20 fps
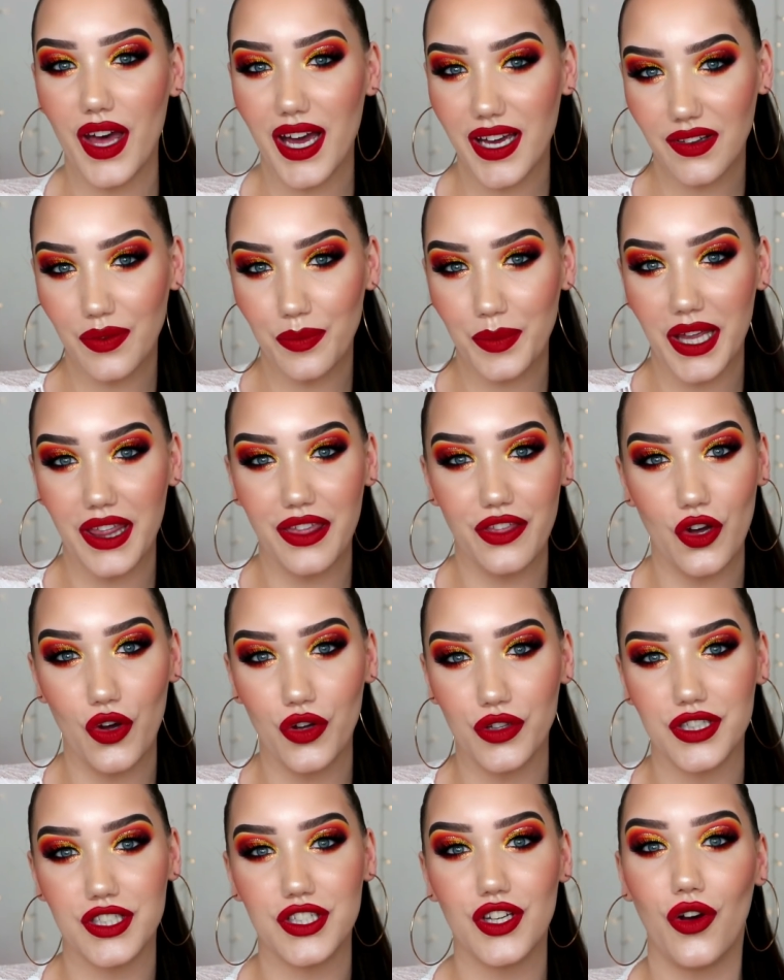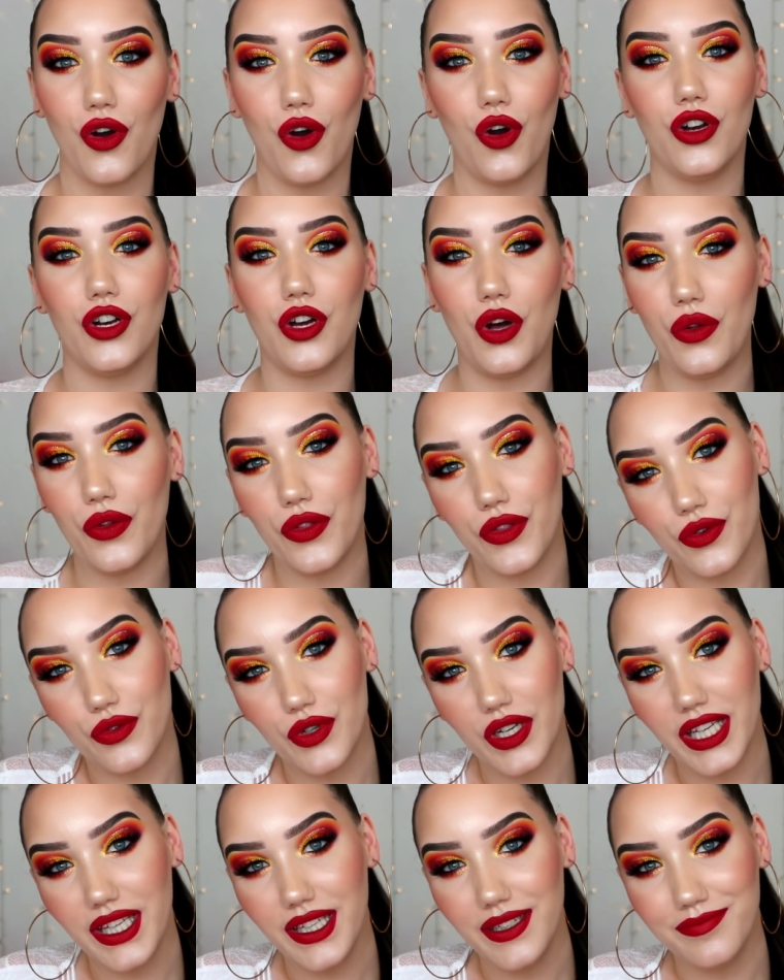that is my thoughts on all
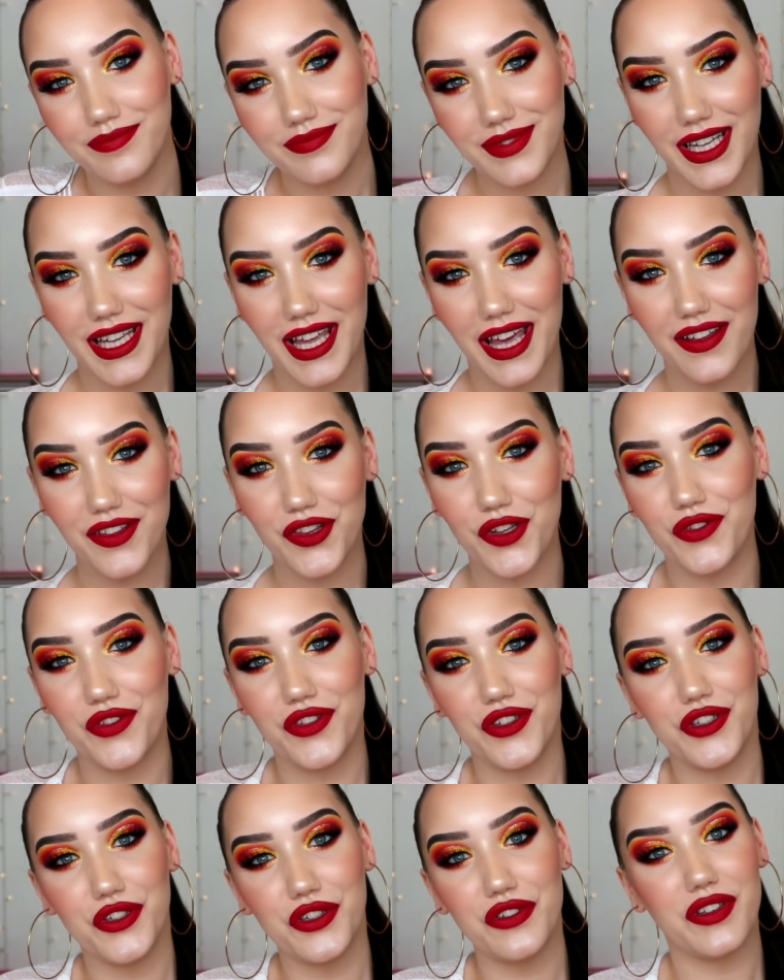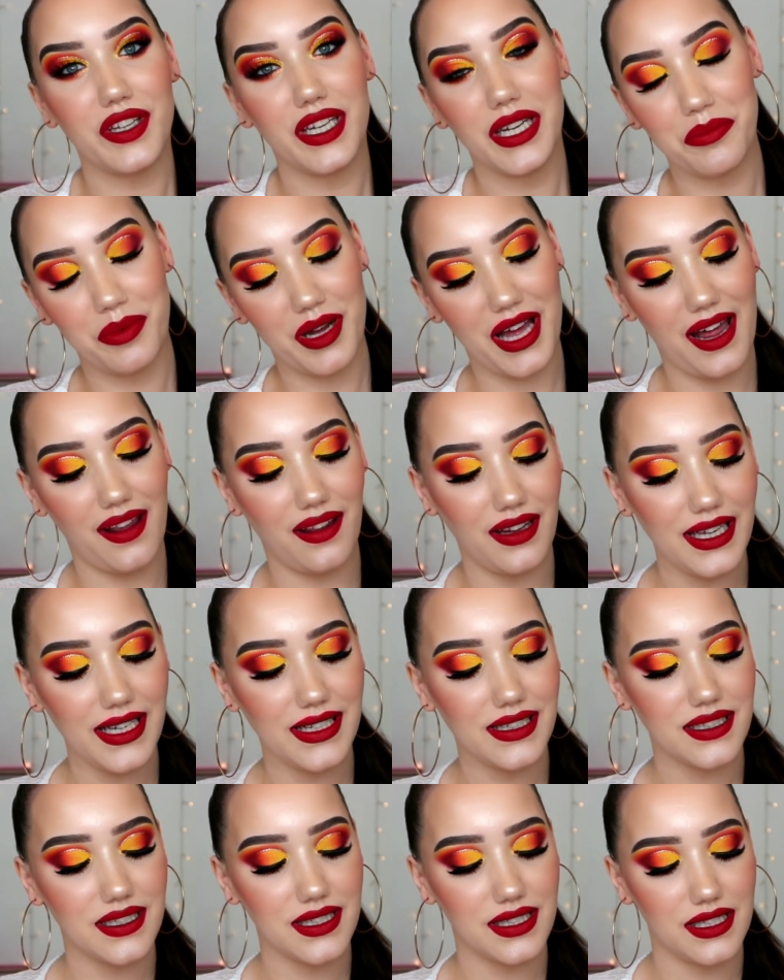three, I guess, of the Norvina
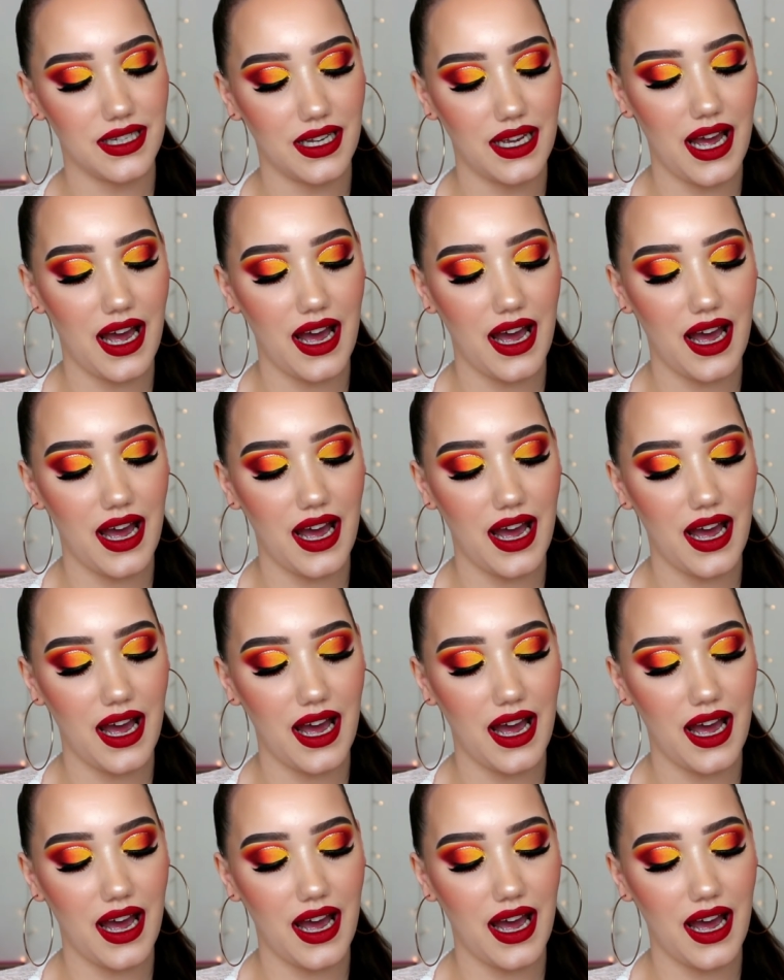palettes.